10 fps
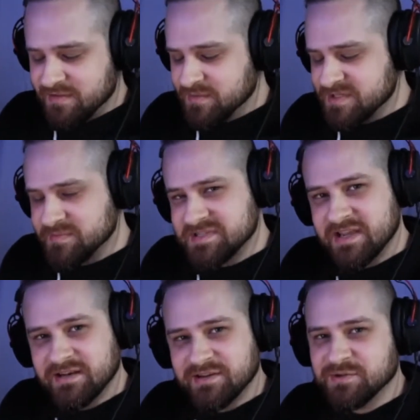There were some
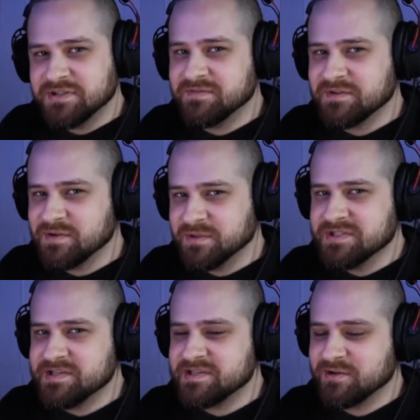technical
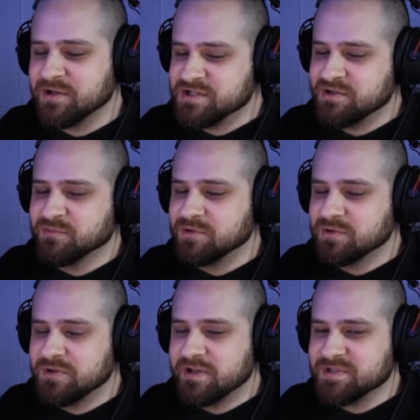difficulties at
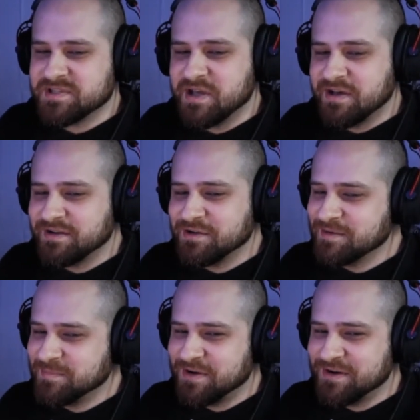Crunchyroll. It was not on our
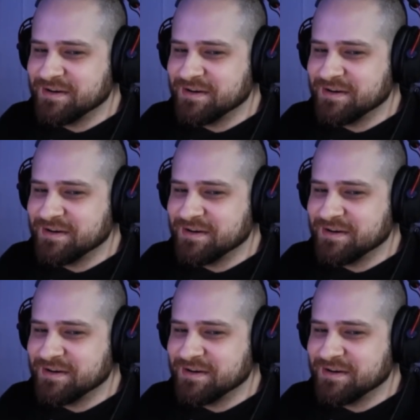part.